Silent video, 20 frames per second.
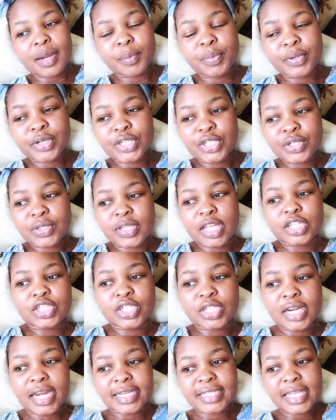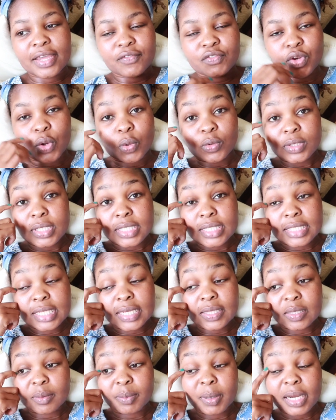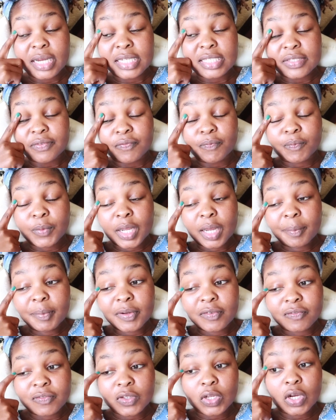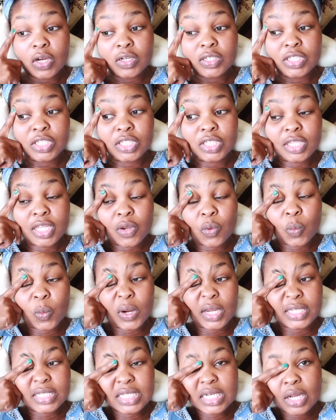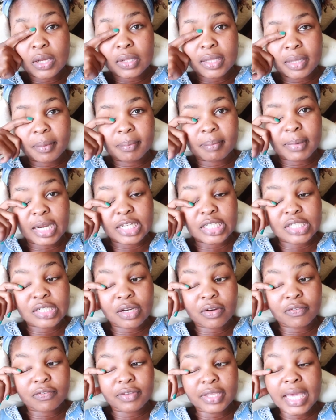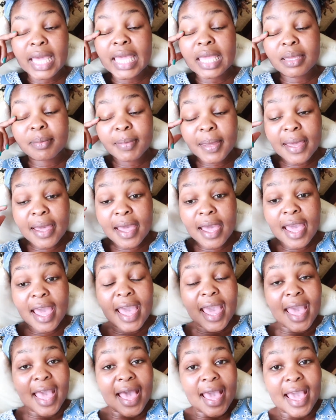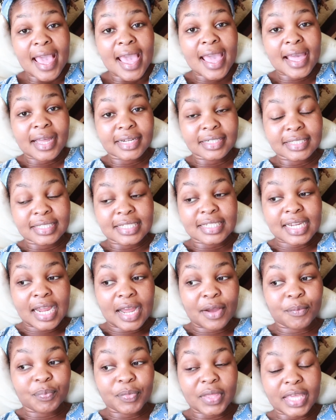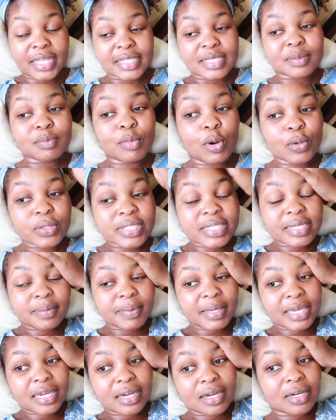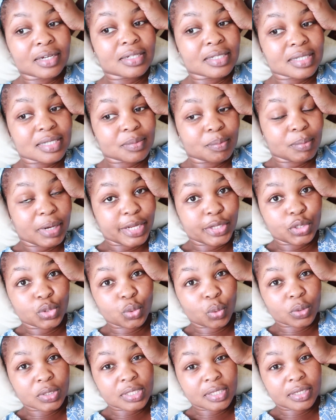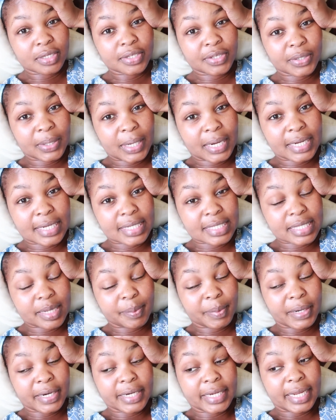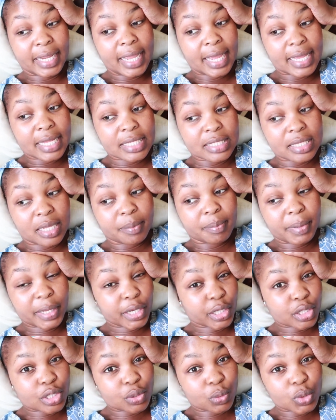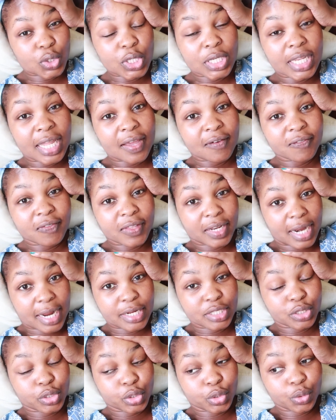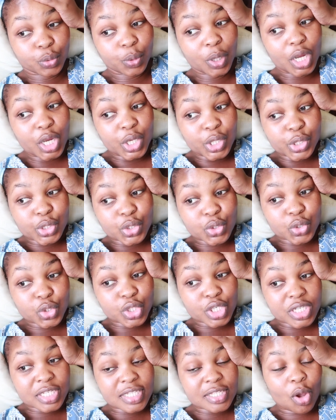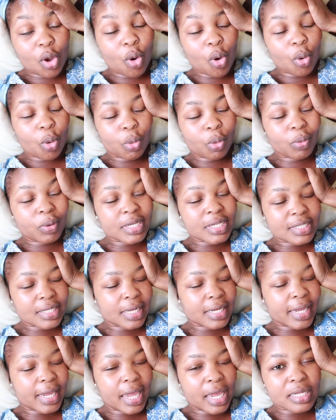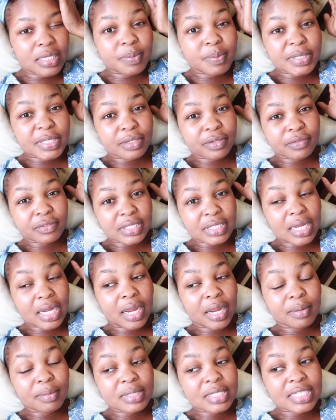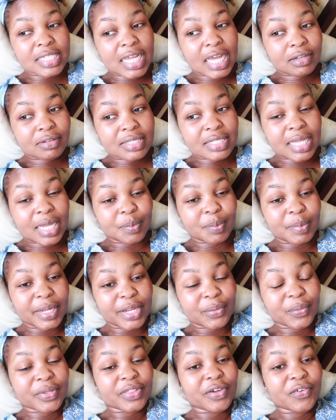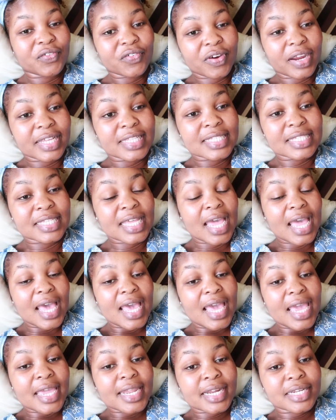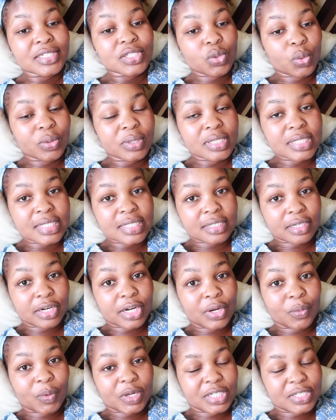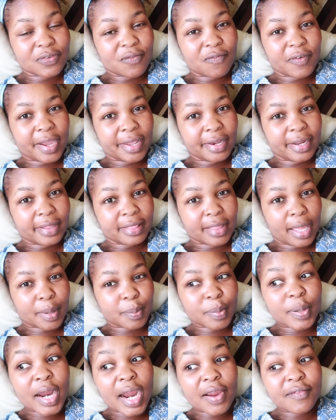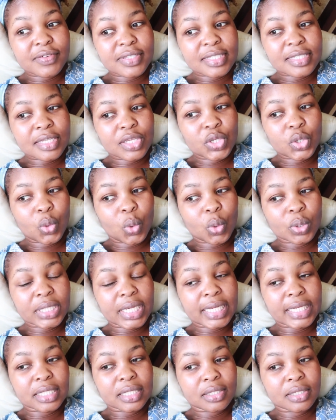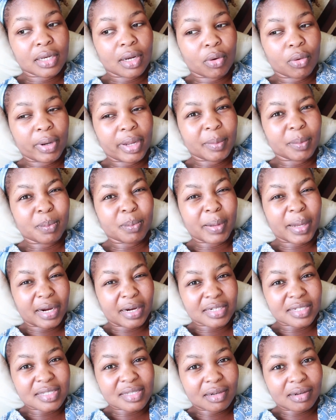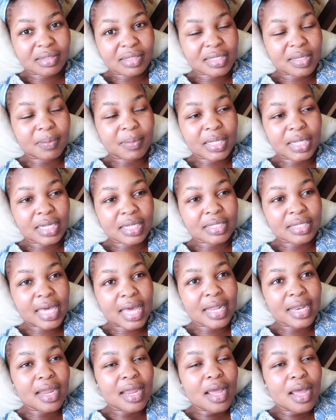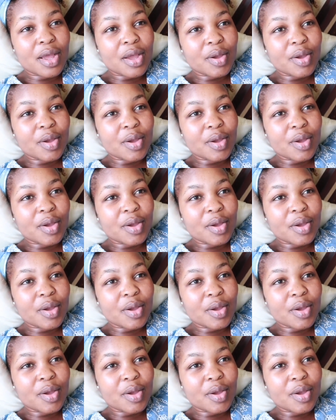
And I'm pretty sure that you guys have noticed in the past couple of vlogs, there wasn't all that much of Kbear. And it's mostly because my daughter, you guys, apparently has a bigger social life than I do. So she's always like 80% of the time she's outside playing with her friends. And I don't necessarily want to violate their privacy or like, you know, embarrass her or something like that.